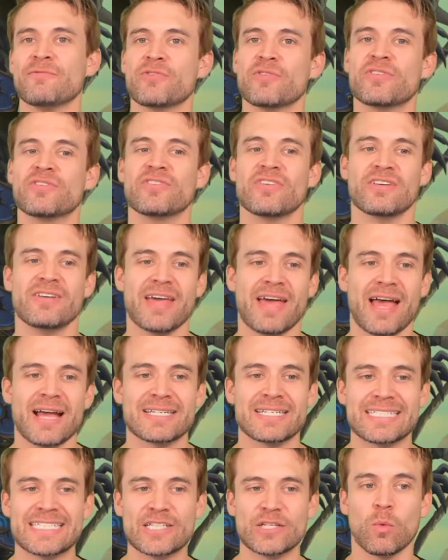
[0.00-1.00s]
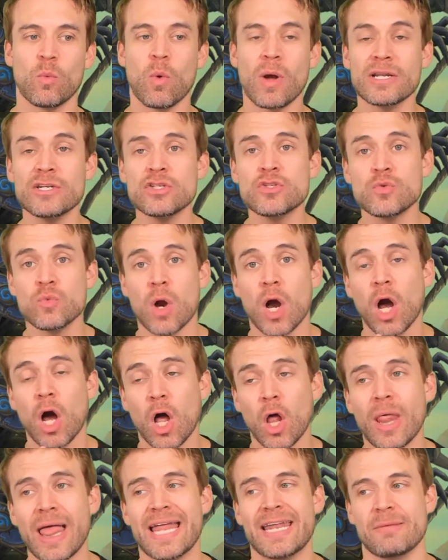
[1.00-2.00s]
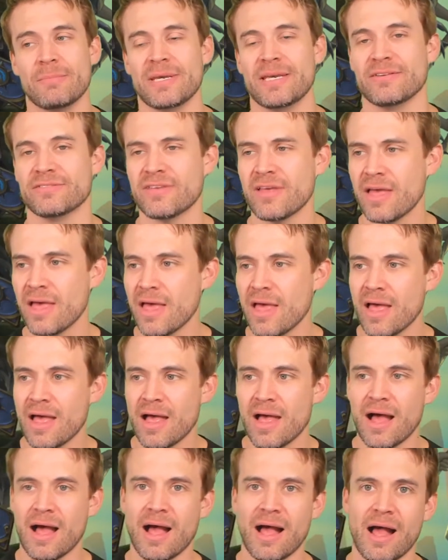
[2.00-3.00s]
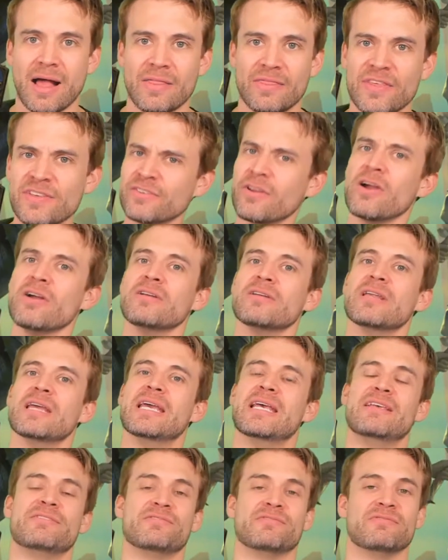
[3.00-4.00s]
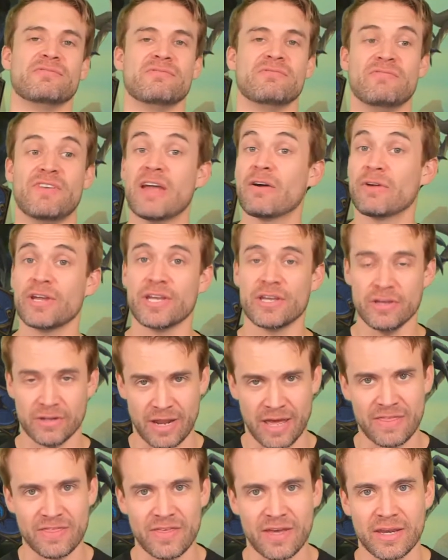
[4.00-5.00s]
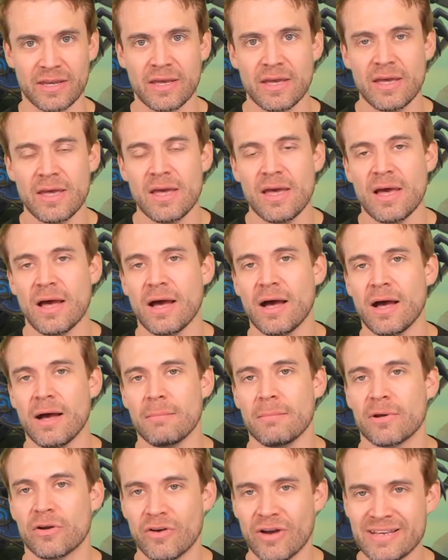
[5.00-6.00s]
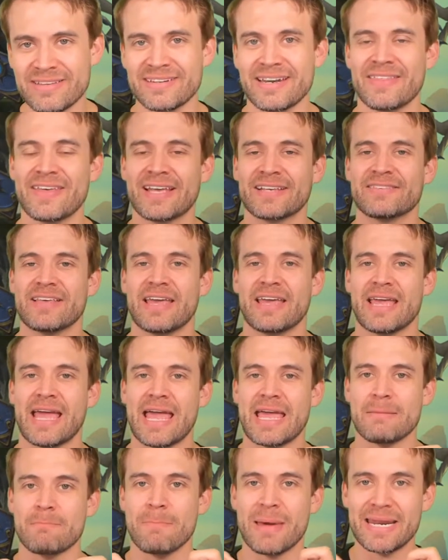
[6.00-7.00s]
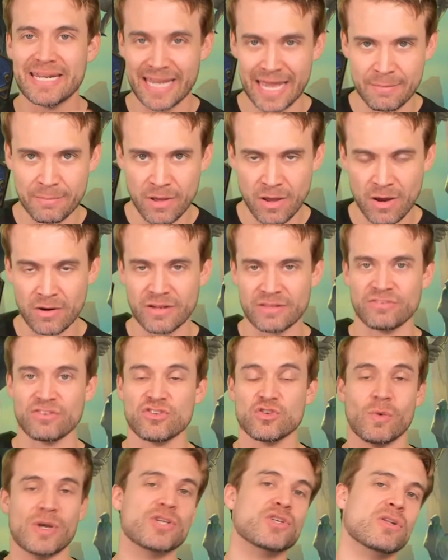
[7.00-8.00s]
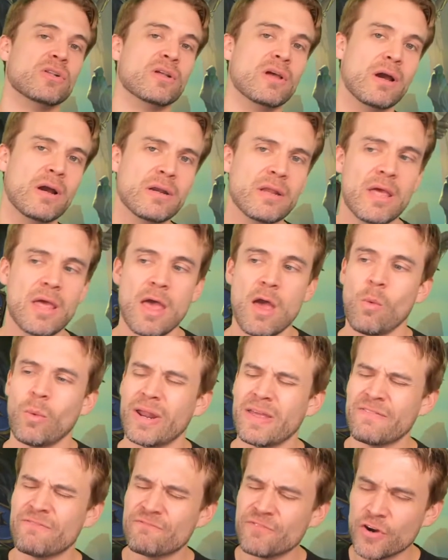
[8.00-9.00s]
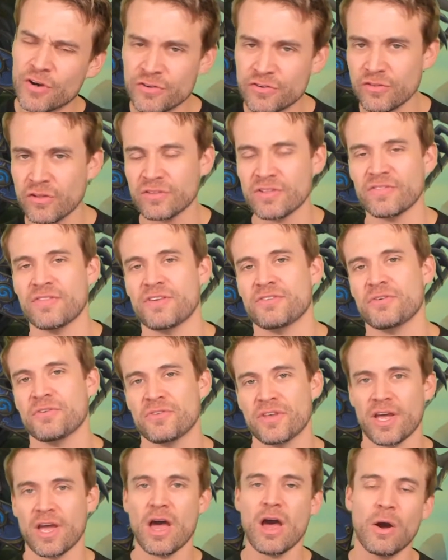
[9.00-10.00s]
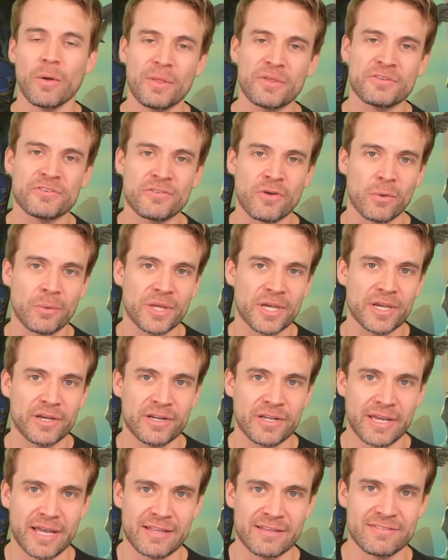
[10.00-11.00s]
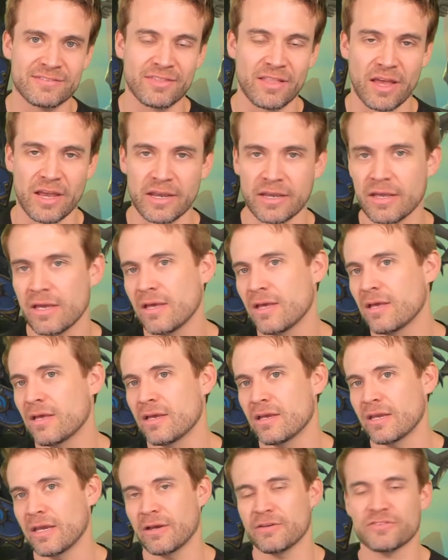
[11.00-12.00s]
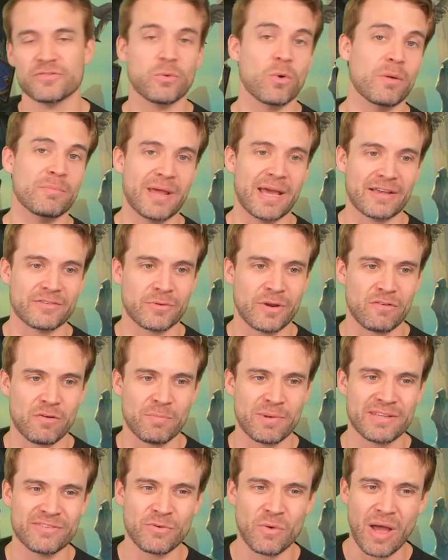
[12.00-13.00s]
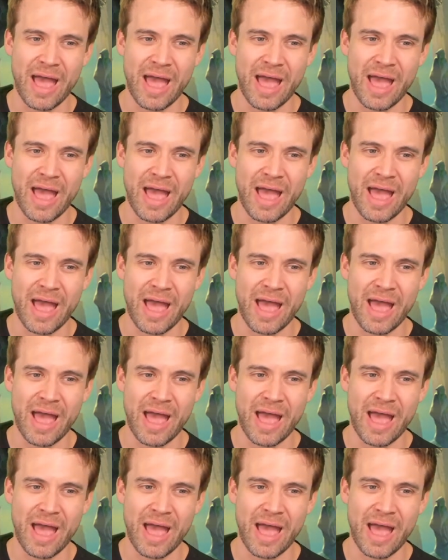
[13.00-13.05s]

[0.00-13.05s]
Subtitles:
this is attacked, deal 1 to all enemies. This card is very good, I think. Granted, I think it's a metagame card, a situational card. When I first looked at this, I was like, oh, this is only good against, like, you know, swarm decks or whatever. But it's